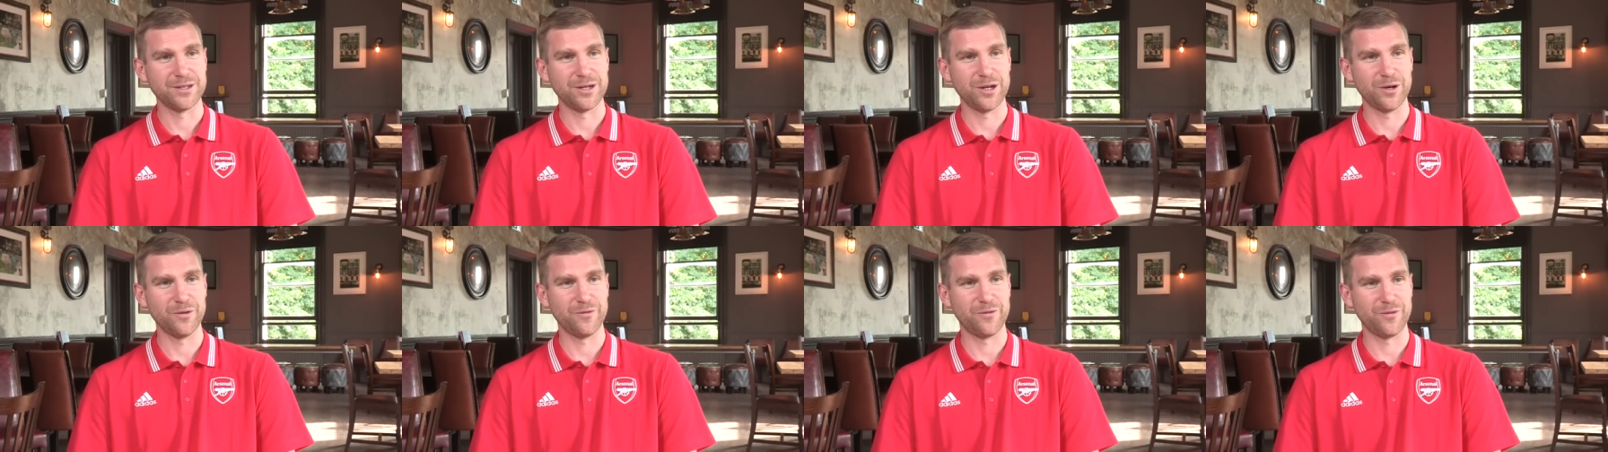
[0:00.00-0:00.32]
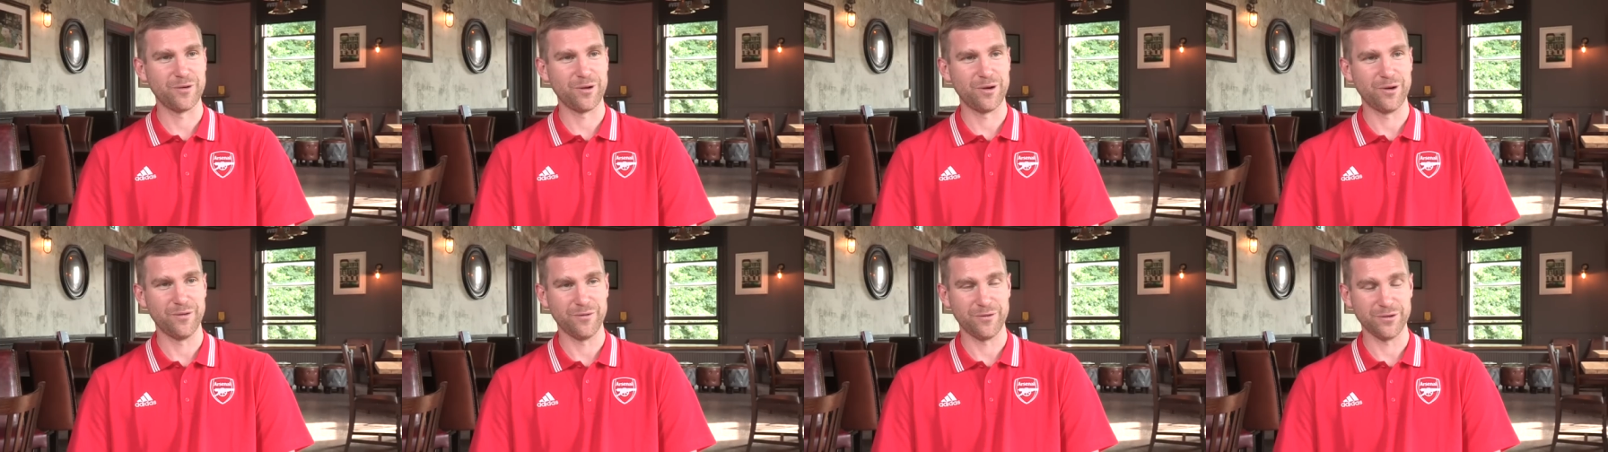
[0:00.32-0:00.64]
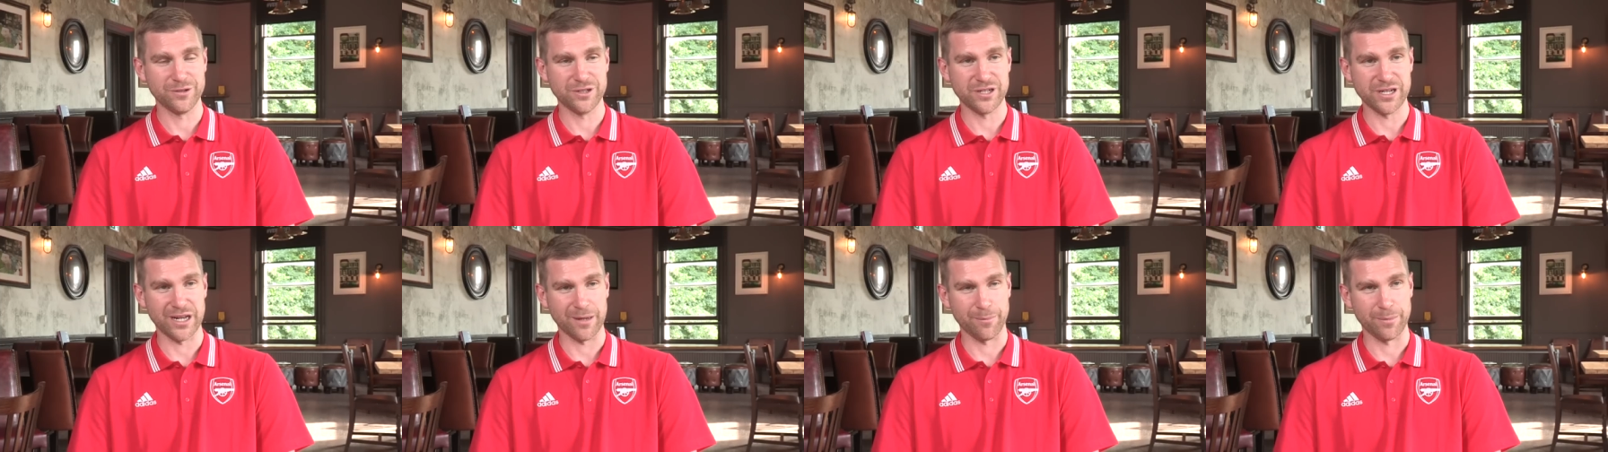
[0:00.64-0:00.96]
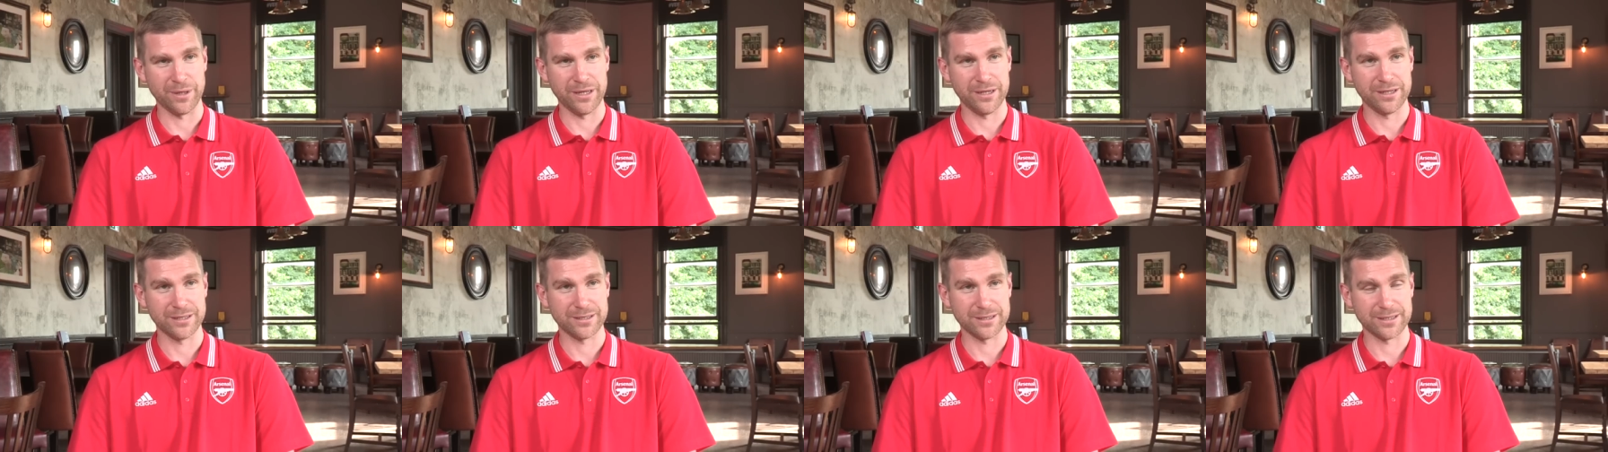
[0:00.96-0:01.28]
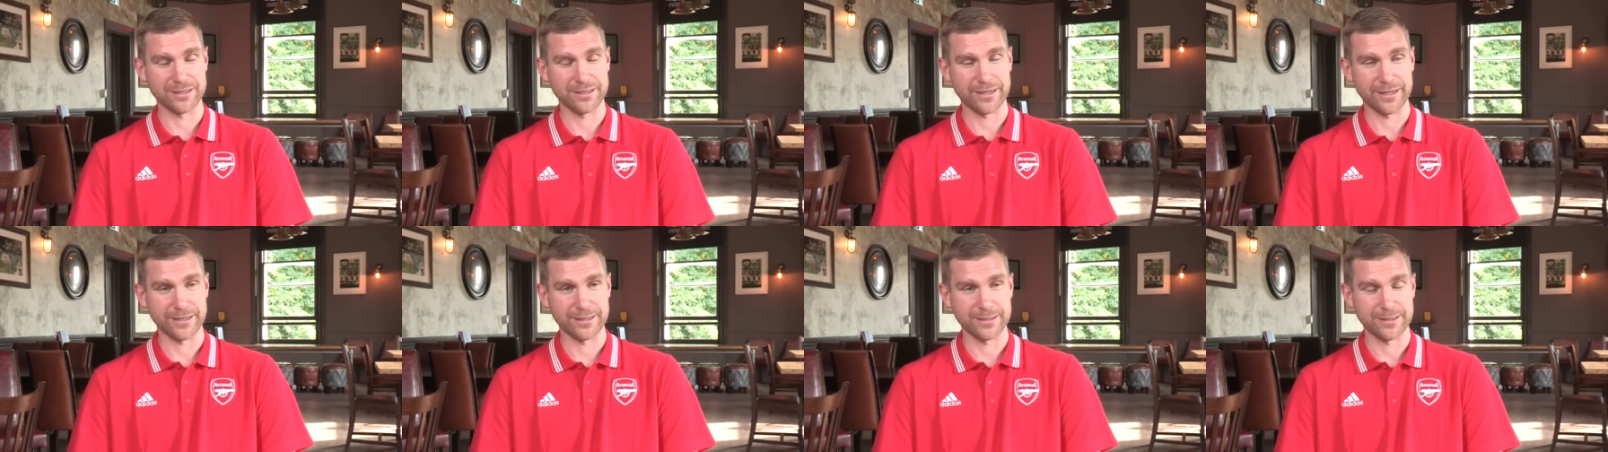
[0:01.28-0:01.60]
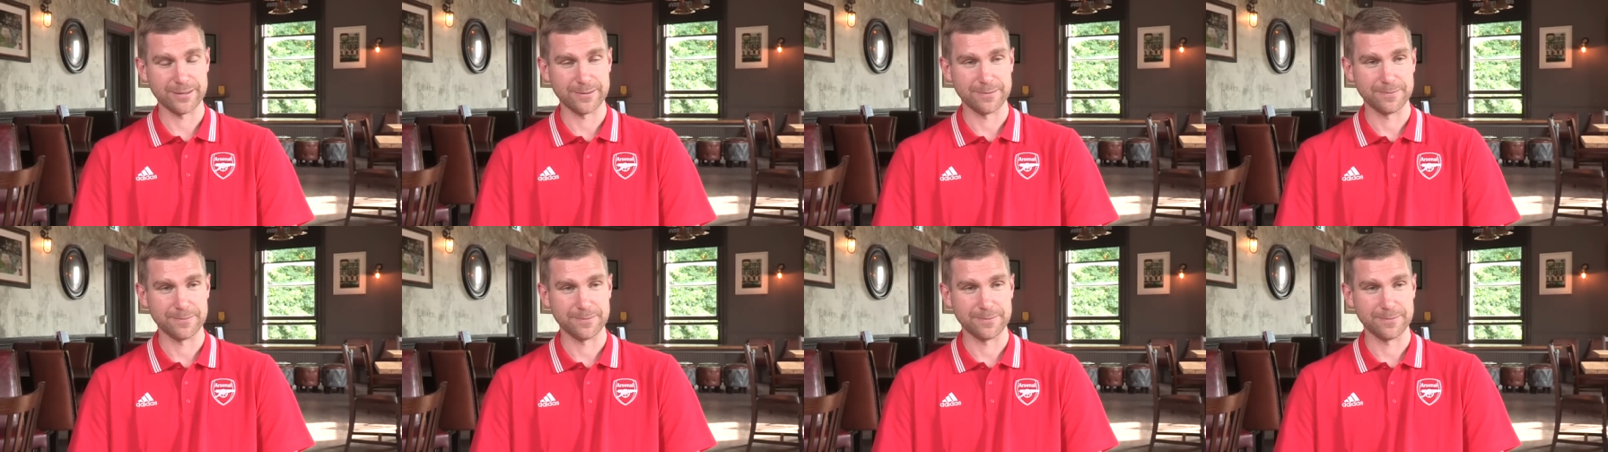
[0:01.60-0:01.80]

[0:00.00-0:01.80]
you know, for, for Jack being a success.